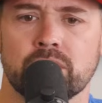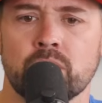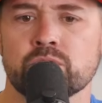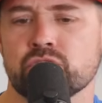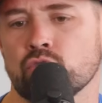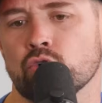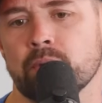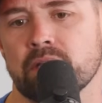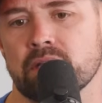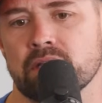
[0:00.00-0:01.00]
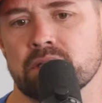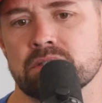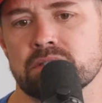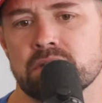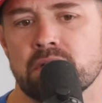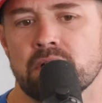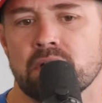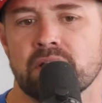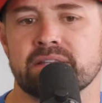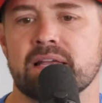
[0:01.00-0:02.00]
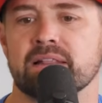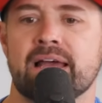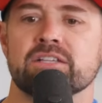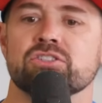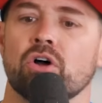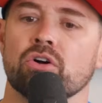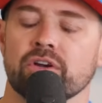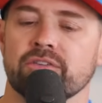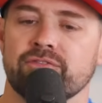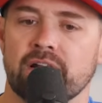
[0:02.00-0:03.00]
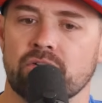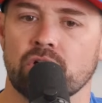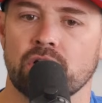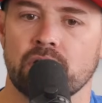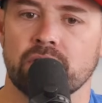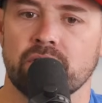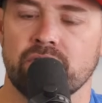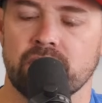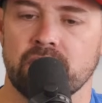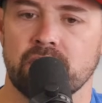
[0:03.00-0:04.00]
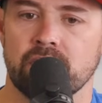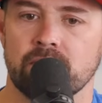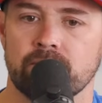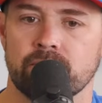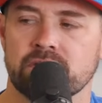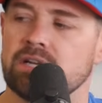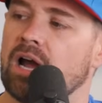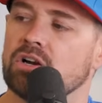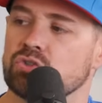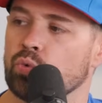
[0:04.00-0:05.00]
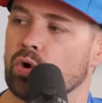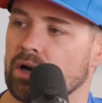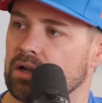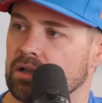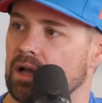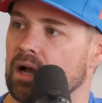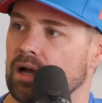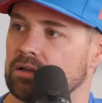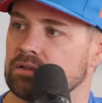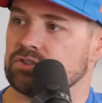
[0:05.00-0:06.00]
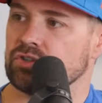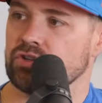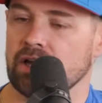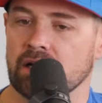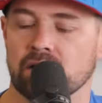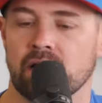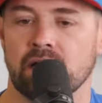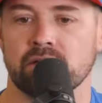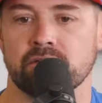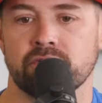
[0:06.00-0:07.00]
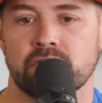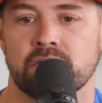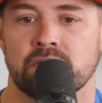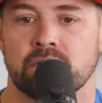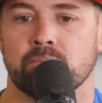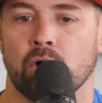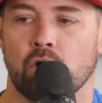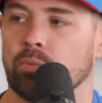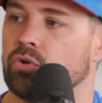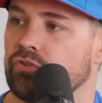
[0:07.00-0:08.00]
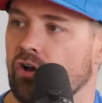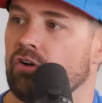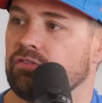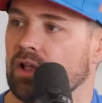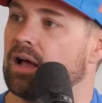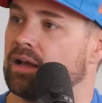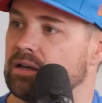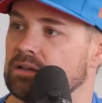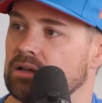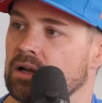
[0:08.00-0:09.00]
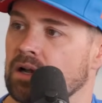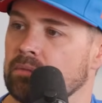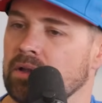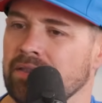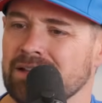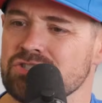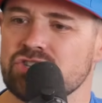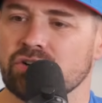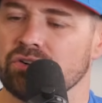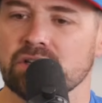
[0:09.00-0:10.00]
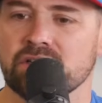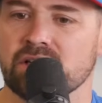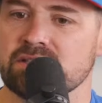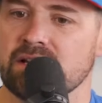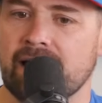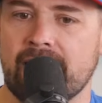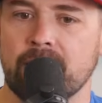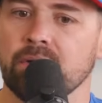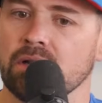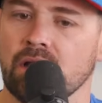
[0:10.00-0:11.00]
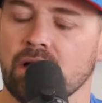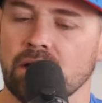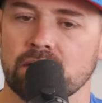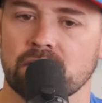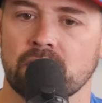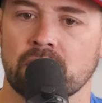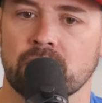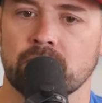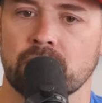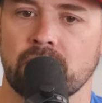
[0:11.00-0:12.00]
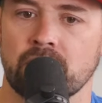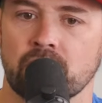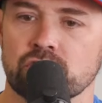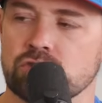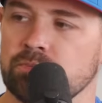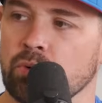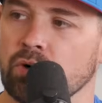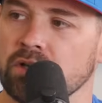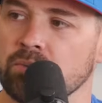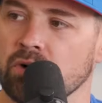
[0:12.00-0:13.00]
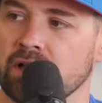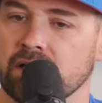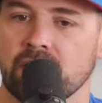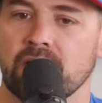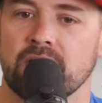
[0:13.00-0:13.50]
it was cool because like that last long green flag run, the tires wore out a lot. So you got a lot of marbles offline. And that generally doesn't happen a lot in our sport anymore. Like